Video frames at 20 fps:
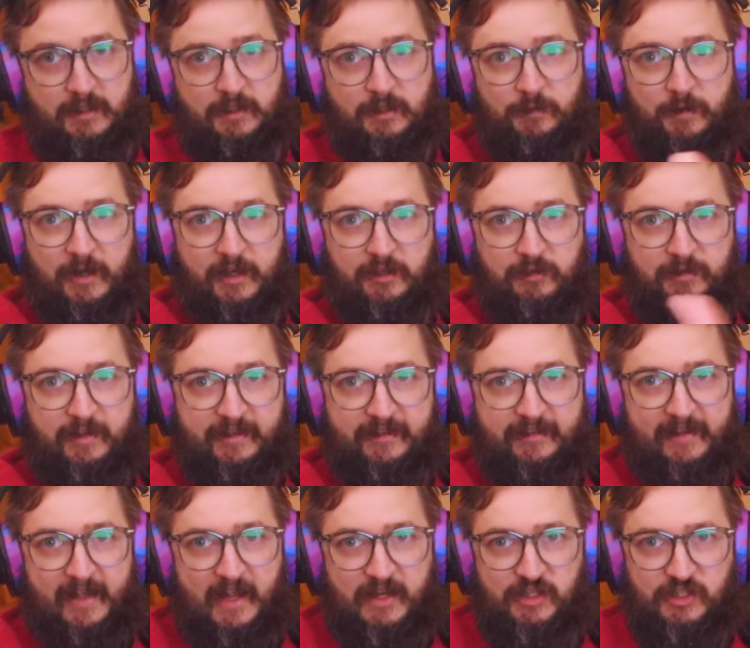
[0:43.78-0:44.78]
you want to do
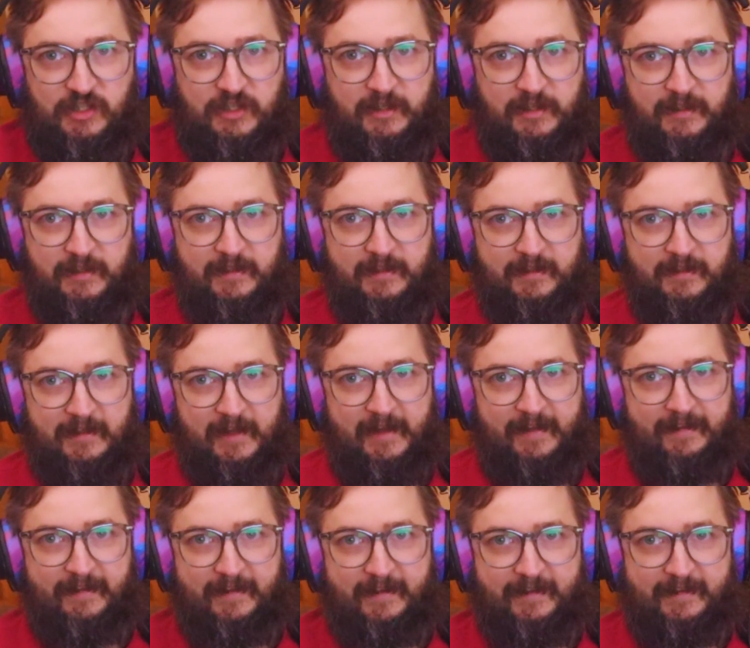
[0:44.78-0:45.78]
this action,
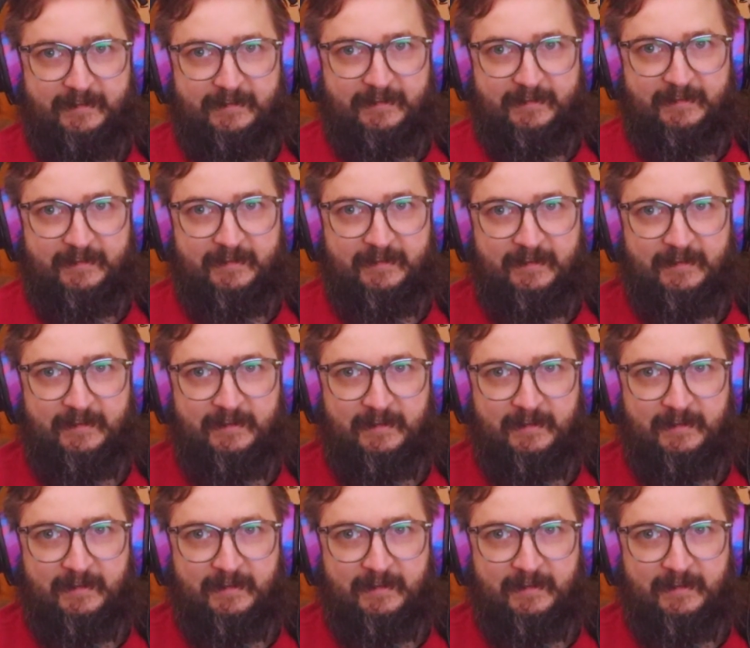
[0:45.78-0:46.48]
not this.